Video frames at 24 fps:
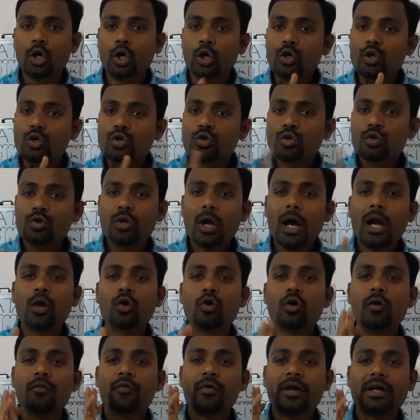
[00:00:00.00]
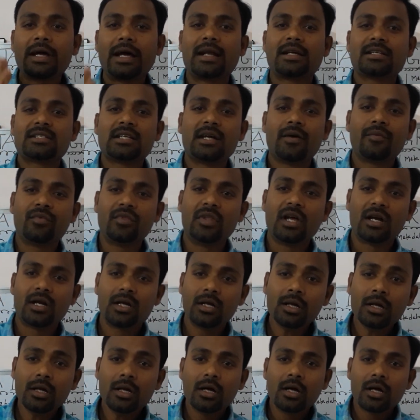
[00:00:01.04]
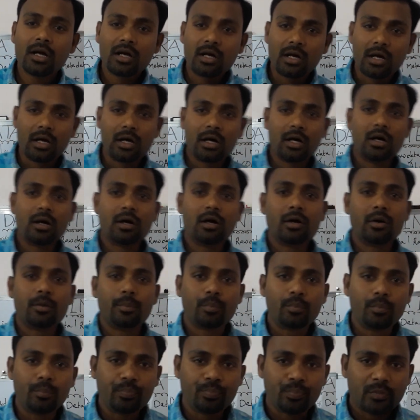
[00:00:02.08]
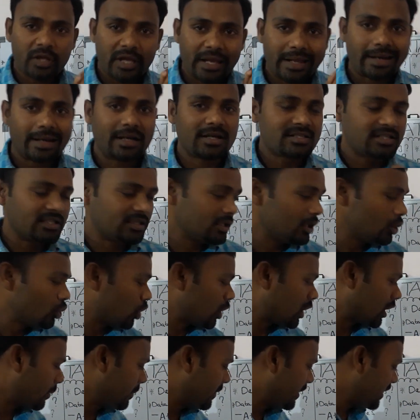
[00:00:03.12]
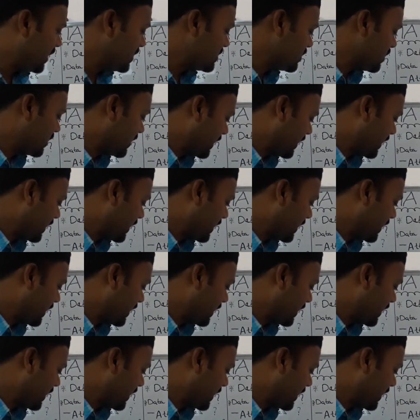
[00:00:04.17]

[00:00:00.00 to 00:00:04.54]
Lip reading: you should not go for correction of that errors in the documentation